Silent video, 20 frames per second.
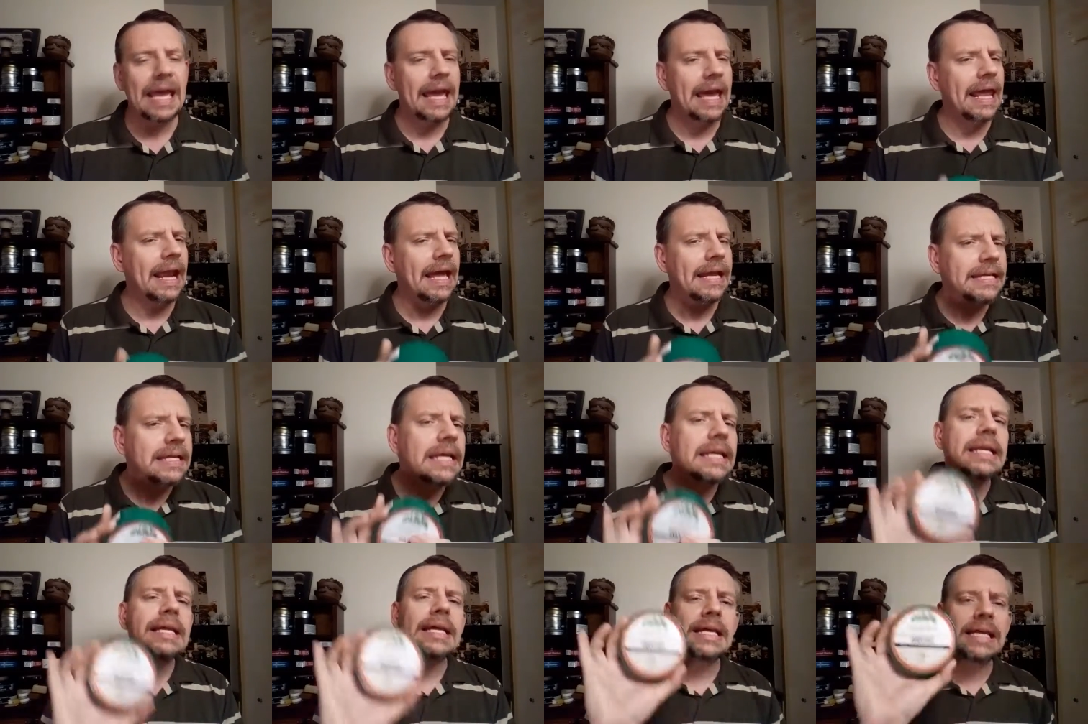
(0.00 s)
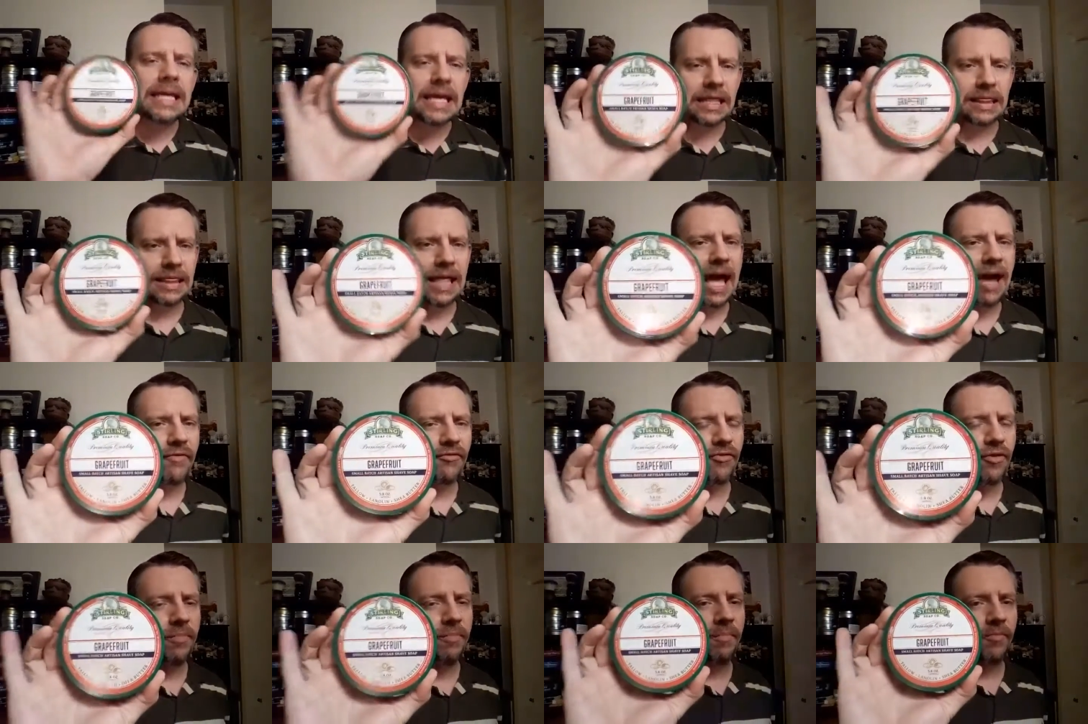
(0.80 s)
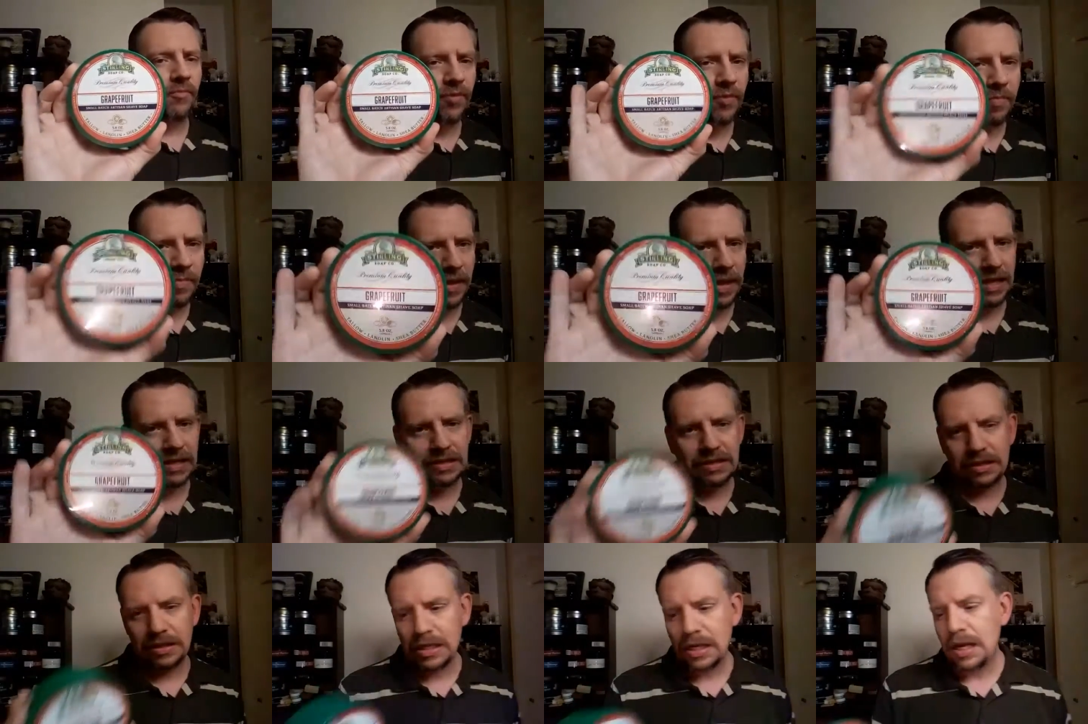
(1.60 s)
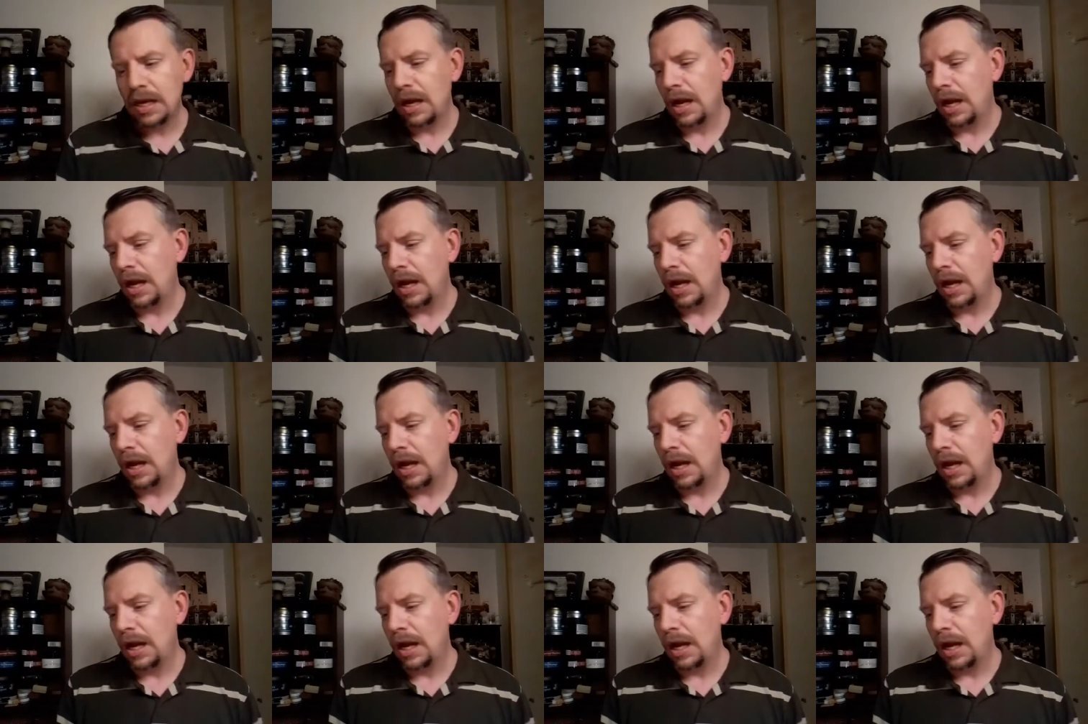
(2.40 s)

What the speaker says: and I didn't get that from this.